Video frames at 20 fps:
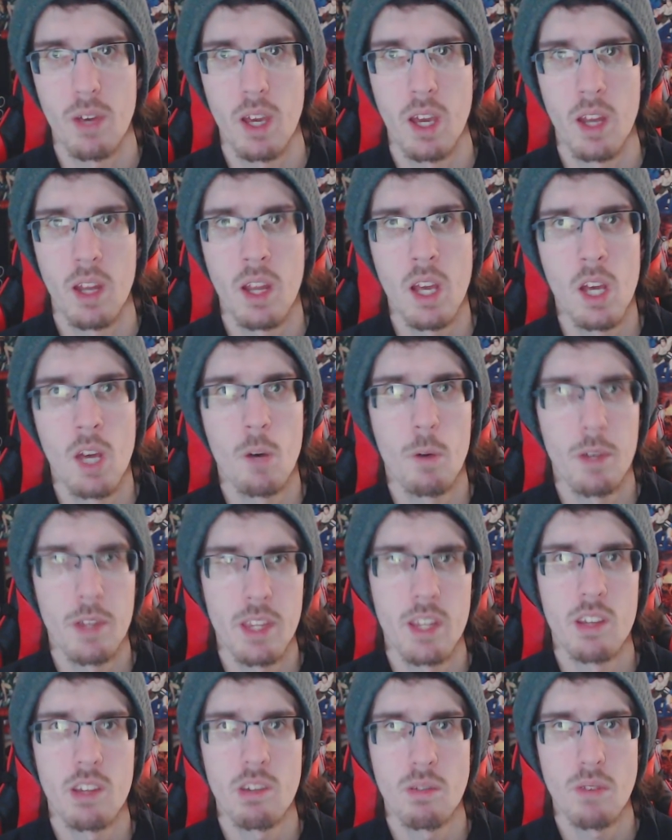And
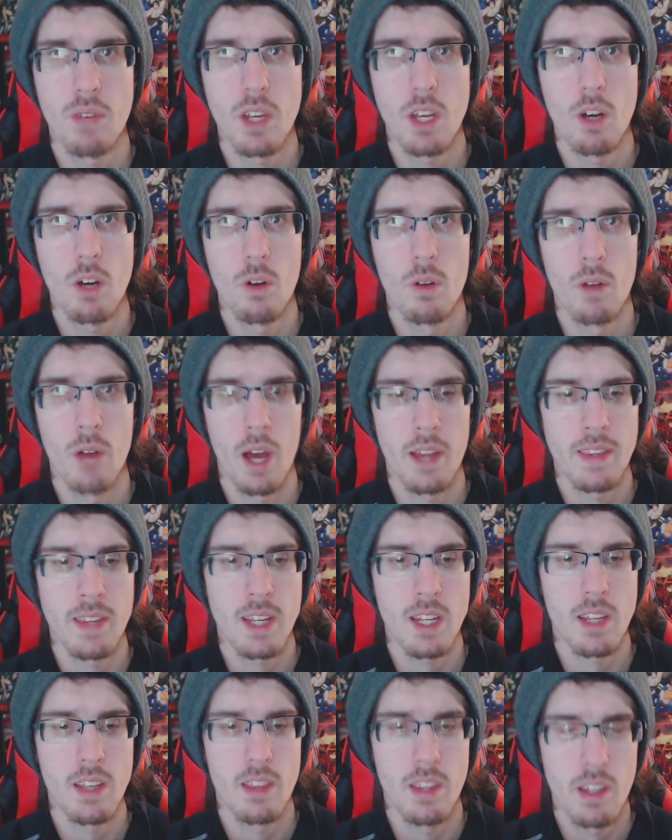within this video, I
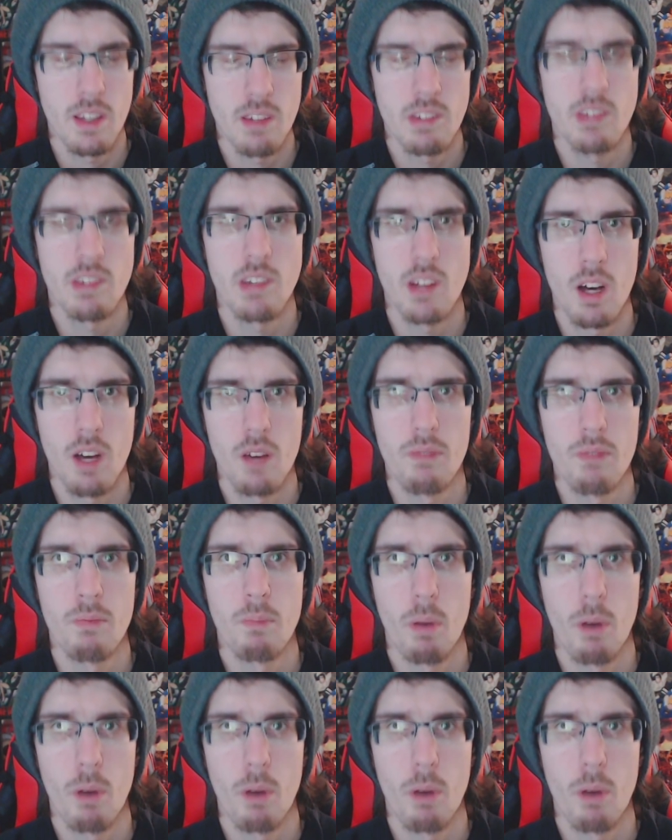think this stuff,